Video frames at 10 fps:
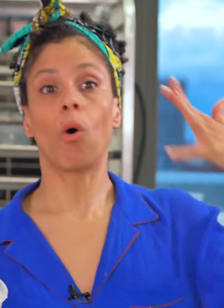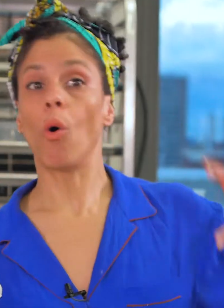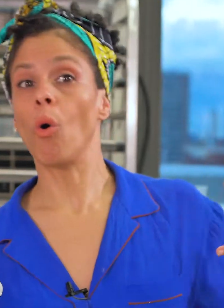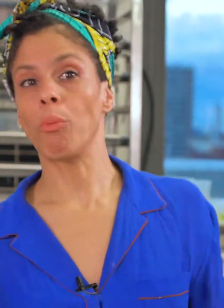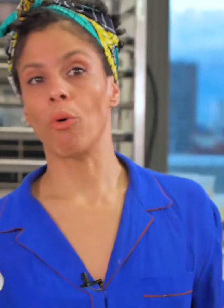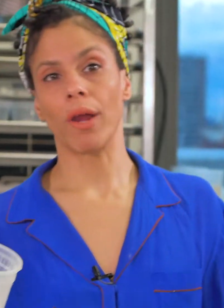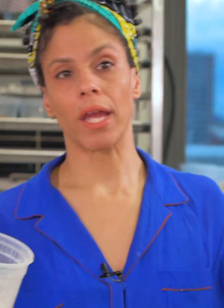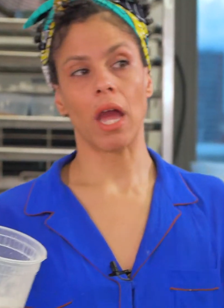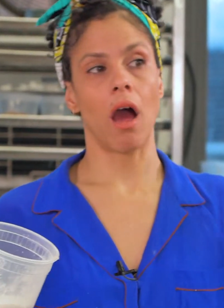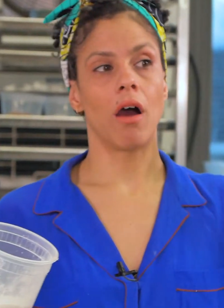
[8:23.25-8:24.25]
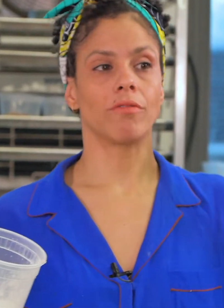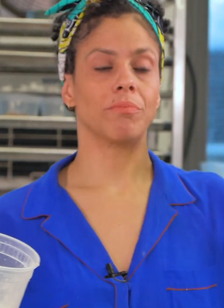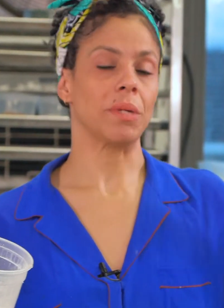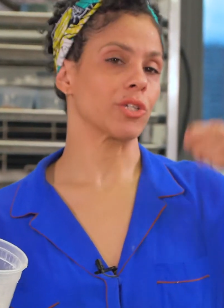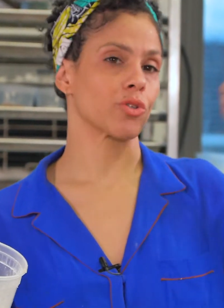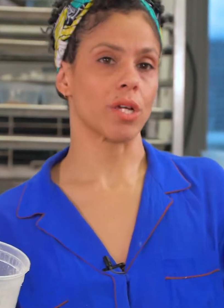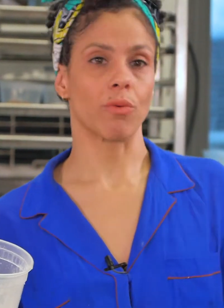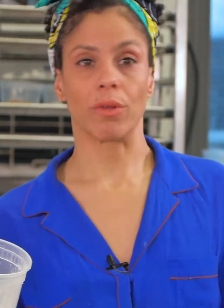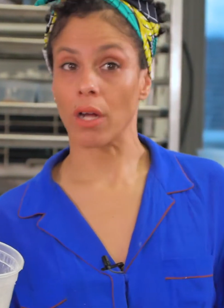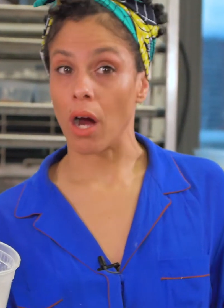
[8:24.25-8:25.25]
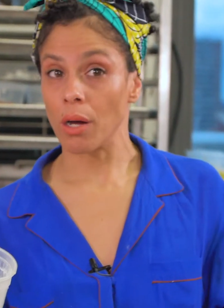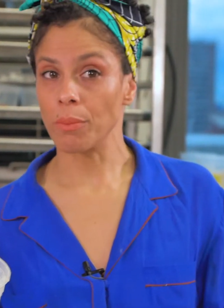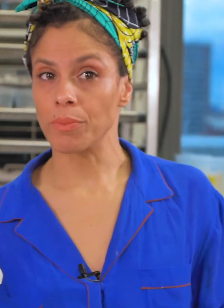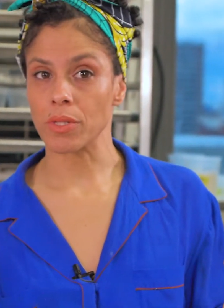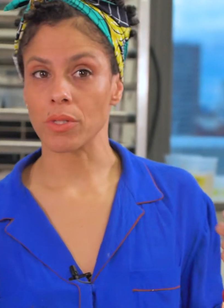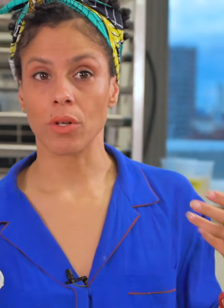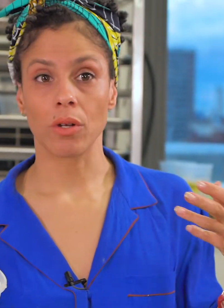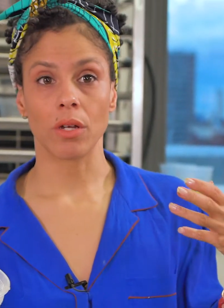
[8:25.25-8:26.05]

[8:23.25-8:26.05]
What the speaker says: whole point of measuring with cups